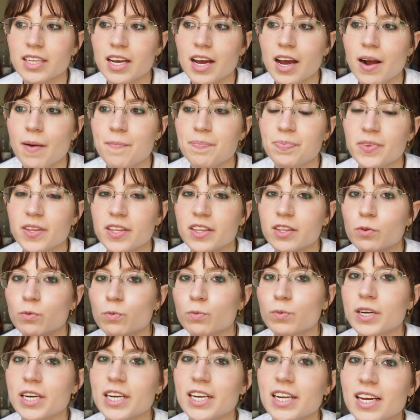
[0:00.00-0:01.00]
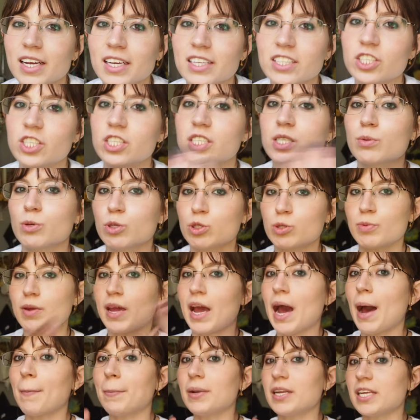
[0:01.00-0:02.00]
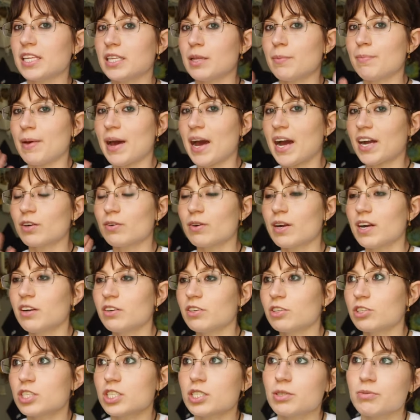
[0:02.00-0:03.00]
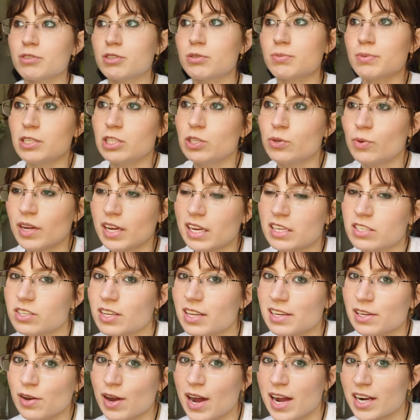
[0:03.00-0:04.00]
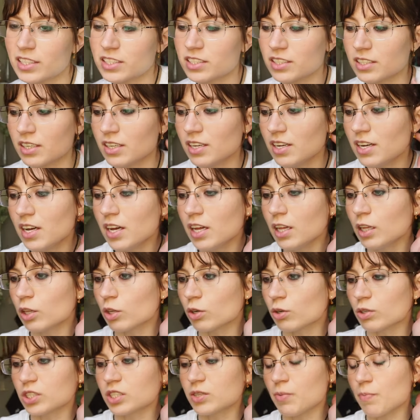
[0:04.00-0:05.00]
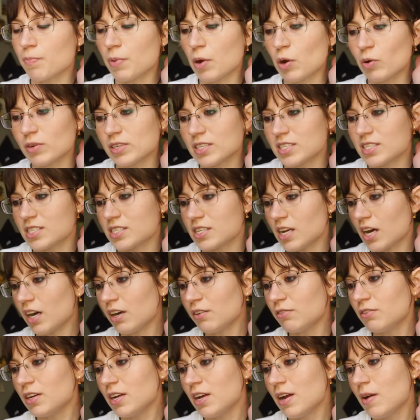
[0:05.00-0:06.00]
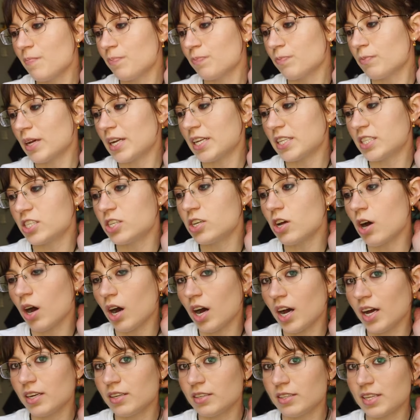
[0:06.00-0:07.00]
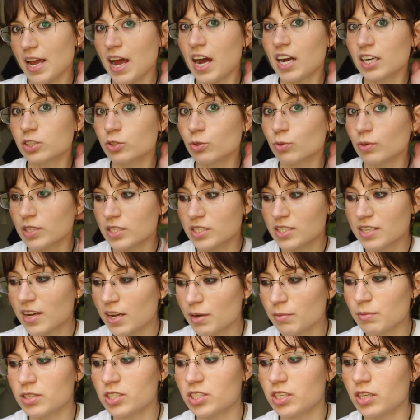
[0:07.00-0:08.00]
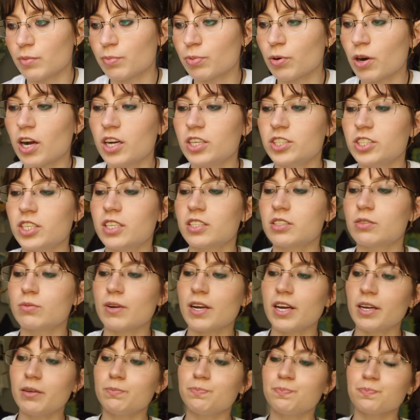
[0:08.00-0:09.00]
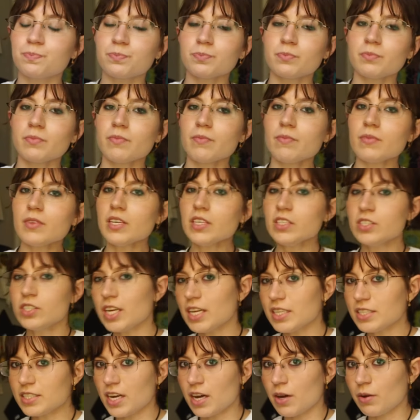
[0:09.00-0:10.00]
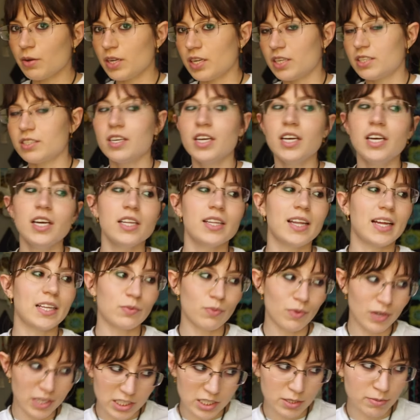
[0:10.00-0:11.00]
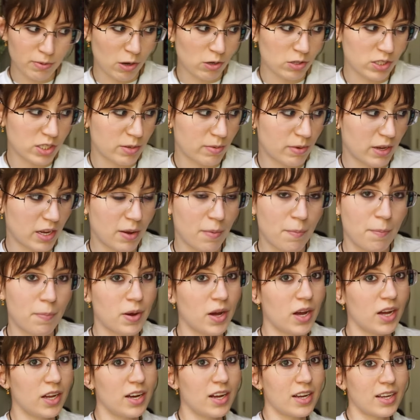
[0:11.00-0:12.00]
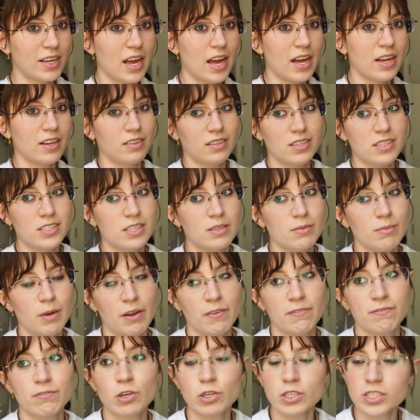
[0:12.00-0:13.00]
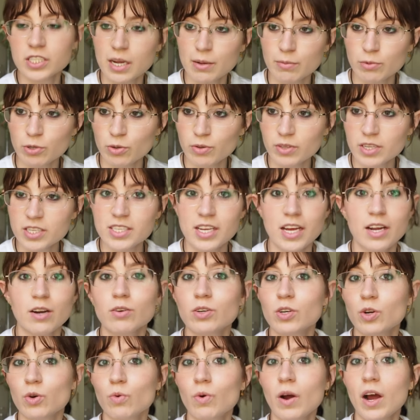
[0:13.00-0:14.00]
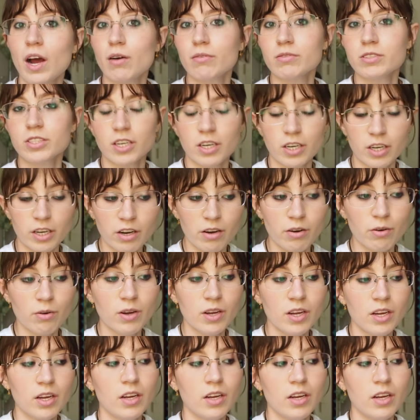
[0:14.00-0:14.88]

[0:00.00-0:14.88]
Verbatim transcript: that, and the reading is just supposed to be happening in the background. You're supposed to be doing it so that you actually learn some bonus stuff, but it's not the actual assignments and the projects, right? So that's how it is. That's what it's supposed to be. But again, this is my first time doing this. I don't know how it's going to go